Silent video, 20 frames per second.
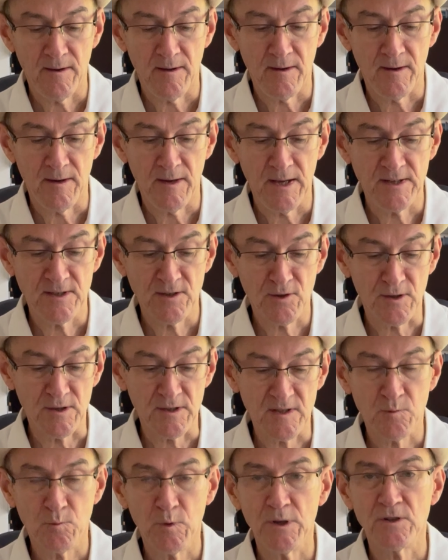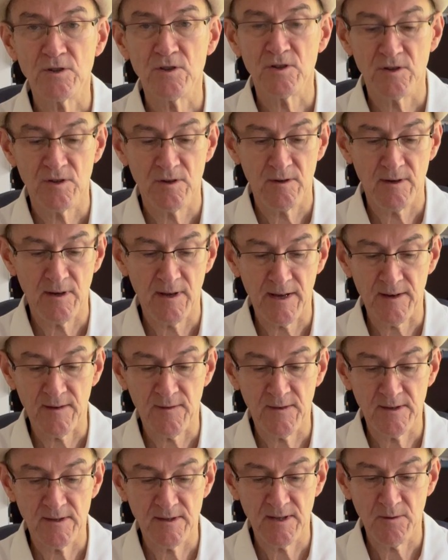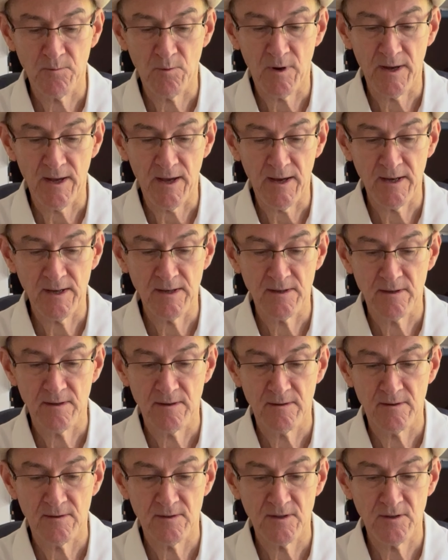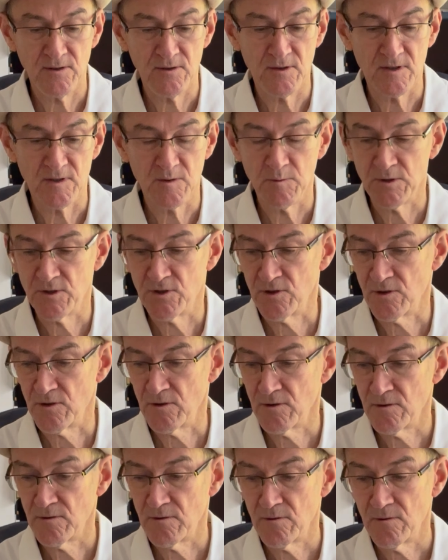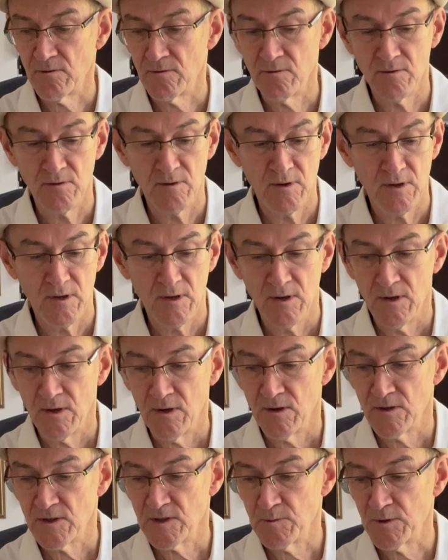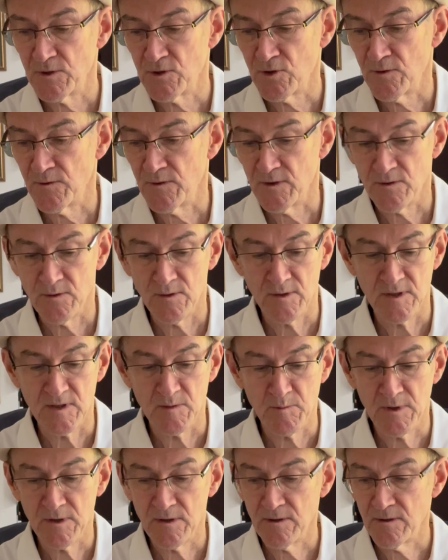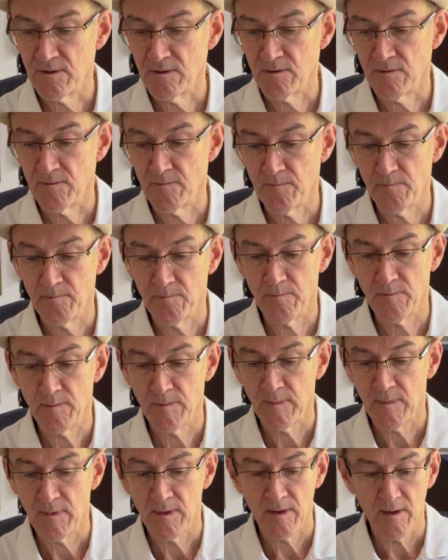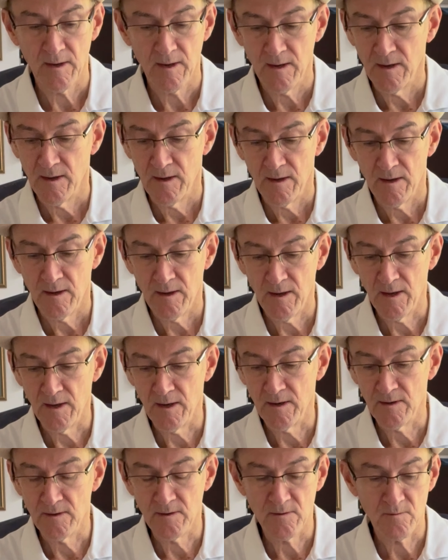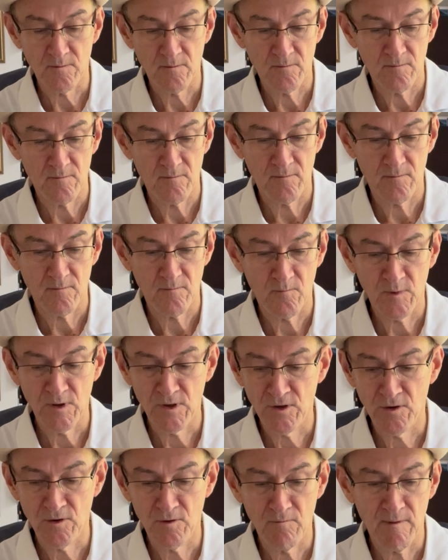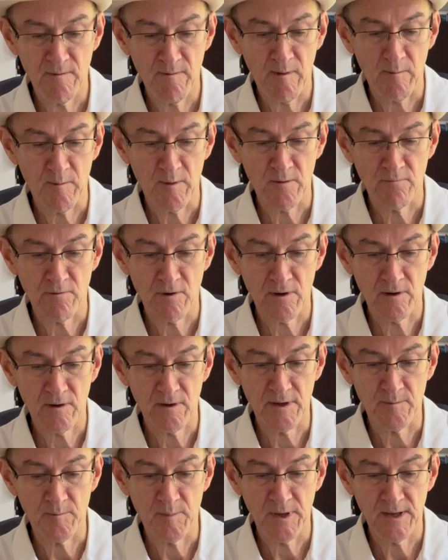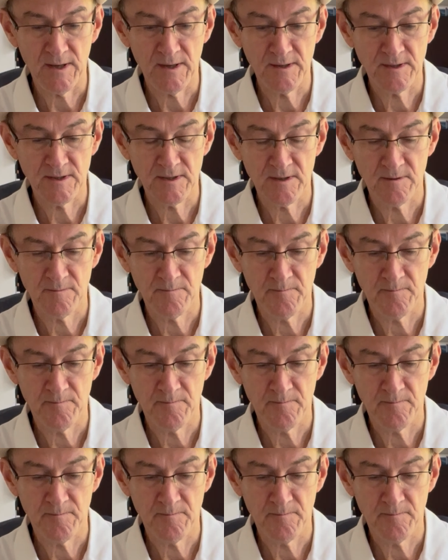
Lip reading: It's got a switch like the TY8, so you just switch it on, switch on the transmitter, and when you rev up the throttle it pairs.